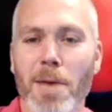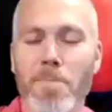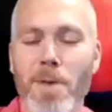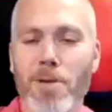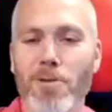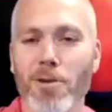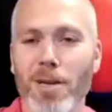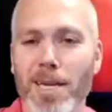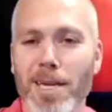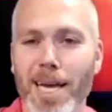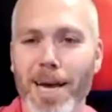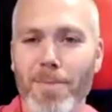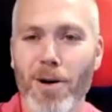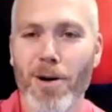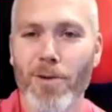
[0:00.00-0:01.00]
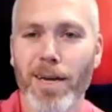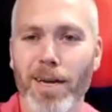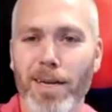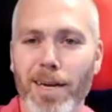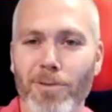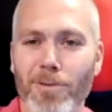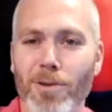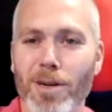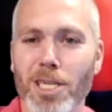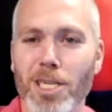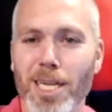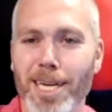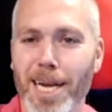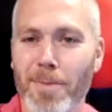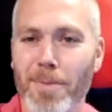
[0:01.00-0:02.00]
Basically originally
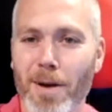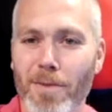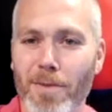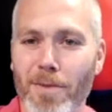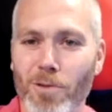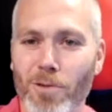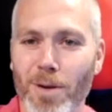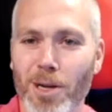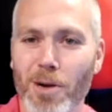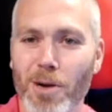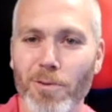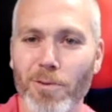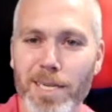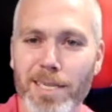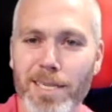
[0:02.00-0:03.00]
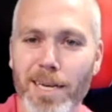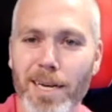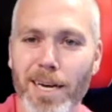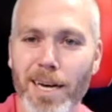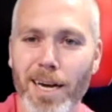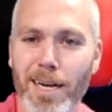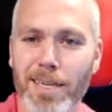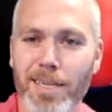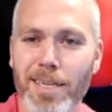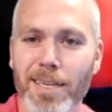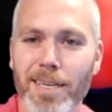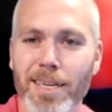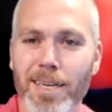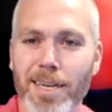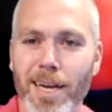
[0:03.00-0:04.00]
I came over with my girlfriend
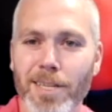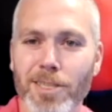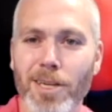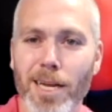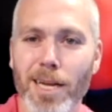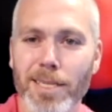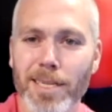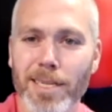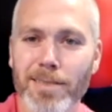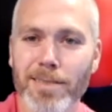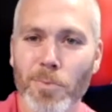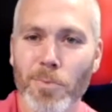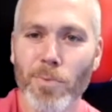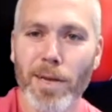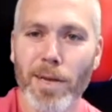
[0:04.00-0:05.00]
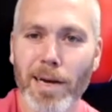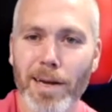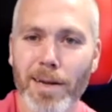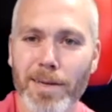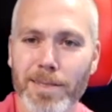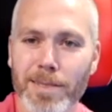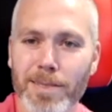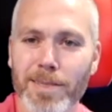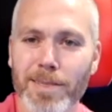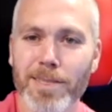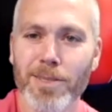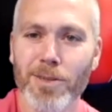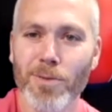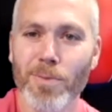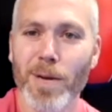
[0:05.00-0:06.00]
into London and
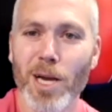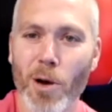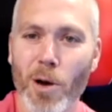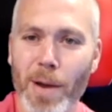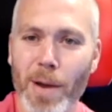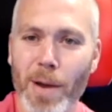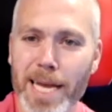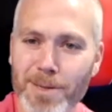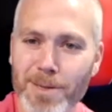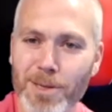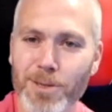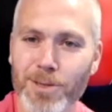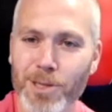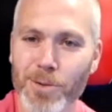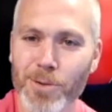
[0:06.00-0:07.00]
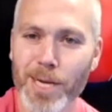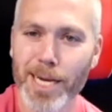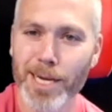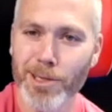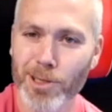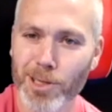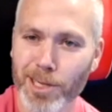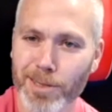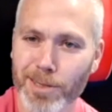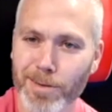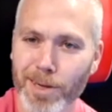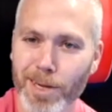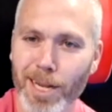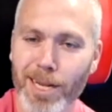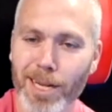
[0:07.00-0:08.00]
did the big OE, did 2 years in
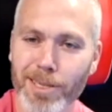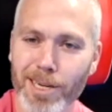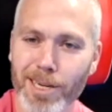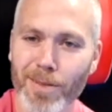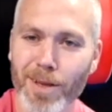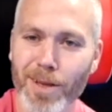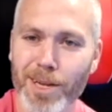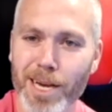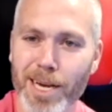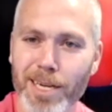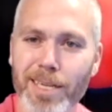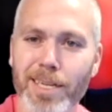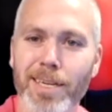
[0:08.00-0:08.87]
London, and then you